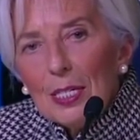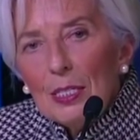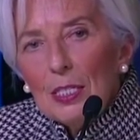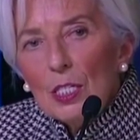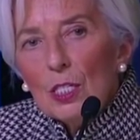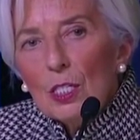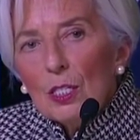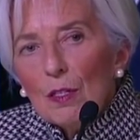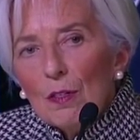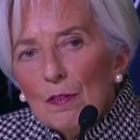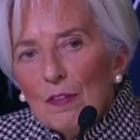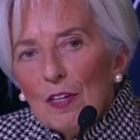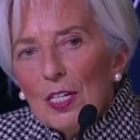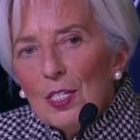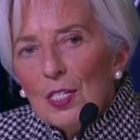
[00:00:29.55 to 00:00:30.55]
it is
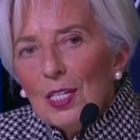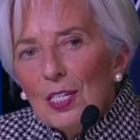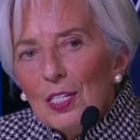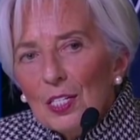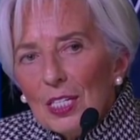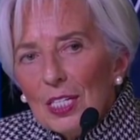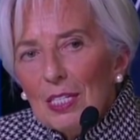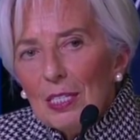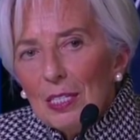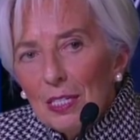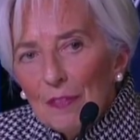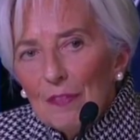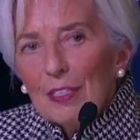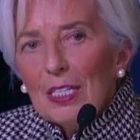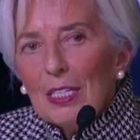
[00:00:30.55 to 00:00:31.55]
facing
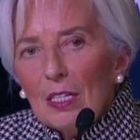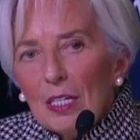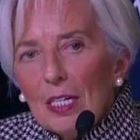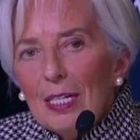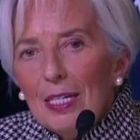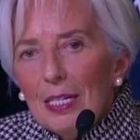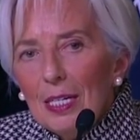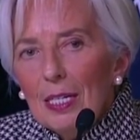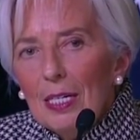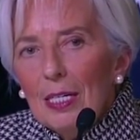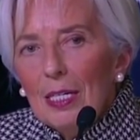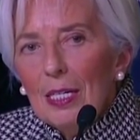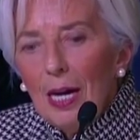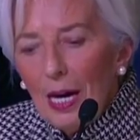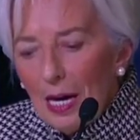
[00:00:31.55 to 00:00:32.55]
significantly
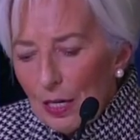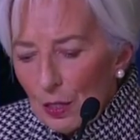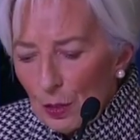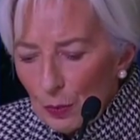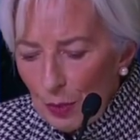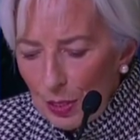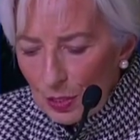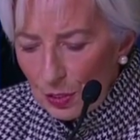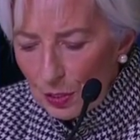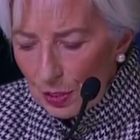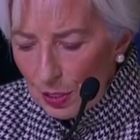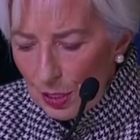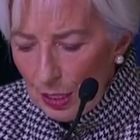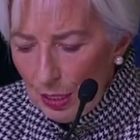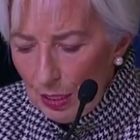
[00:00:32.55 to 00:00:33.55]
higher
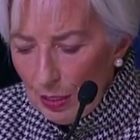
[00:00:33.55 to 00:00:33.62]
risks,